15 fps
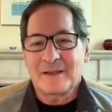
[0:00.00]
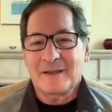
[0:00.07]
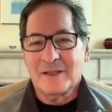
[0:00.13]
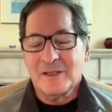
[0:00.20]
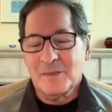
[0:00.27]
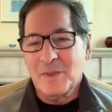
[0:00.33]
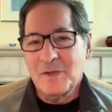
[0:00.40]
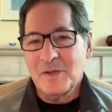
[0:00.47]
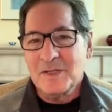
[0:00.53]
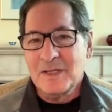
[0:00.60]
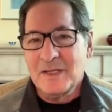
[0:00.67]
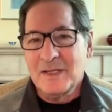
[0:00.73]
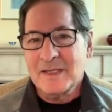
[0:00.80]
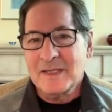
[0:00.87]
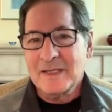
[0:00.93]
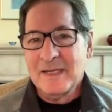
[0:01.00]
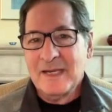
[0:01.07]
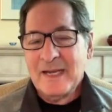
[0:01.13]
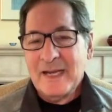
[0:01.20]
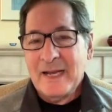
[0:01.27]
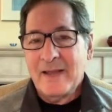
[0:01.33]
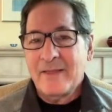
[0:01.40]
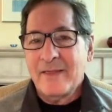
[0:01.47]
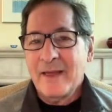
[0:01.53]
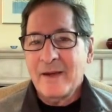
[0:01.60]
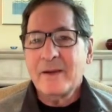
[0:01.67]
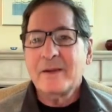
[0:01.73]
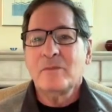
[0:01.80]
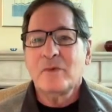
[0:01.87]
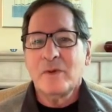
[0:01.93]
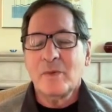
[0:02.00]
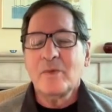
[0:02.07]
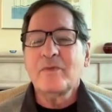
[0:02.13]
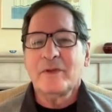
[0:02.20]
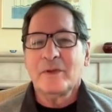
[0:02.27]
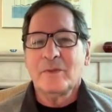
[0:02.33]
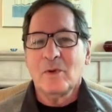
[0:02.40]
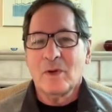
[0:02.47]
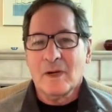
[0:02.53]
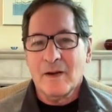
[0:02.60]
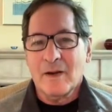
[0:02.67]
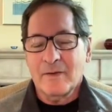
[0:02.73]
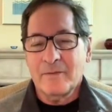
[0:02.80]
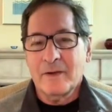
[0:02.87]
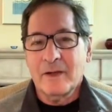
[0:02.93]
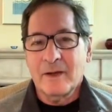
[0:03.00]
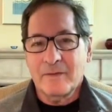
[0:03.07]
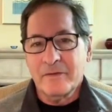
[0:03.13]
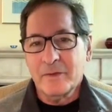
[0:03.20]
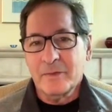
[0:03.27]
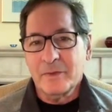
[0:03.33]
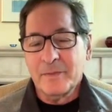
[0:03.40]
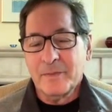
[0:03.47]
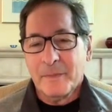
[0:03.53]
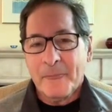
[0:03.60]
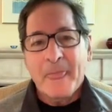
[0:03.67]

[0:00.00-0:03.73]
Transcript: exposed to this, and then we will feel more comfortable.